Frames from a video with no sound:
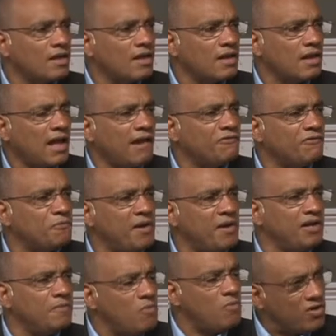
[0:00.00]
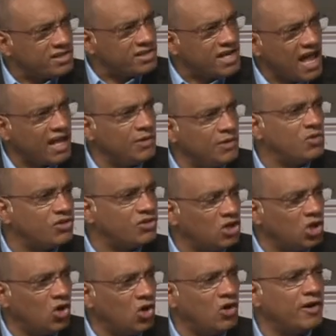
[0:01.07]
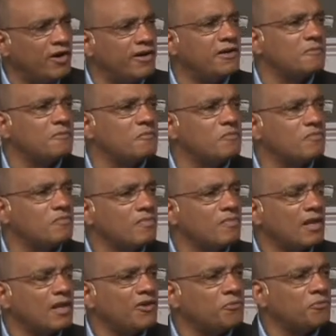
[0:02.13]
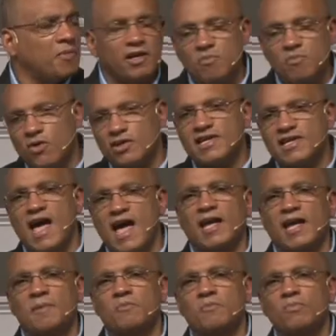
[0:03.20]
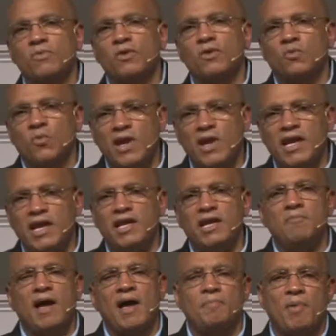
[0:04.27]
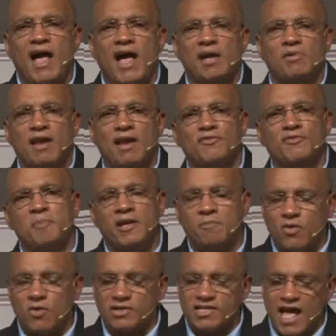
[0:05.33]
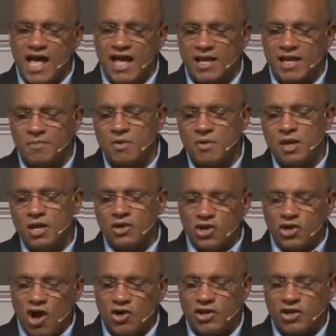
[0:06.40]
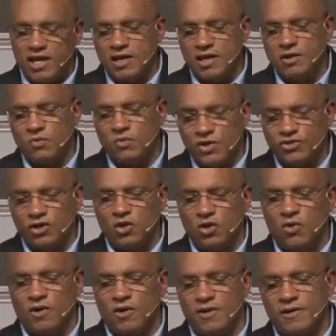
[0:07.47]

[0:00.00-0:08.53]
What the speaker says: I'm spending more time with the Lord. I'm spending more time reading my Bible. I'm spending more time talking with the Lord."